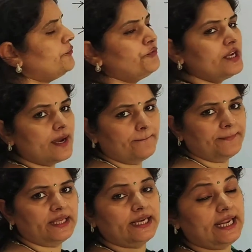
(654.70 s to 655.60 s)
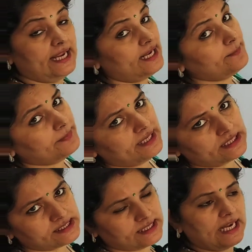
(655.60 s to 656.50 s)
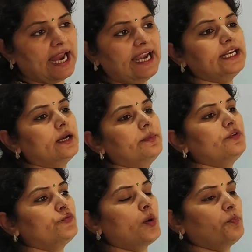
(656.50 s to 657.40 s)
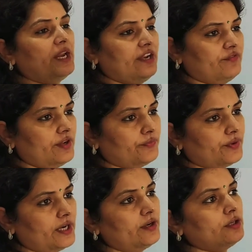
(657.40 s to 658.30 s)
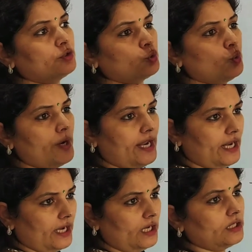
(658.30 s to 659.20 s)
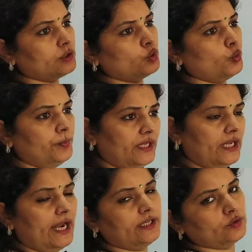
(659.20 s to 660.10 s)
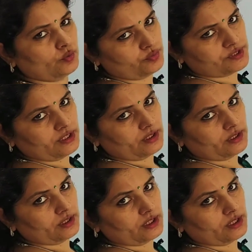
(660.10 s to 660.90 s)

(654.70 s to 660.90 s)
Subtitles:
if we compare A, B and C, light coming from plane wavefront through A, through B and through C.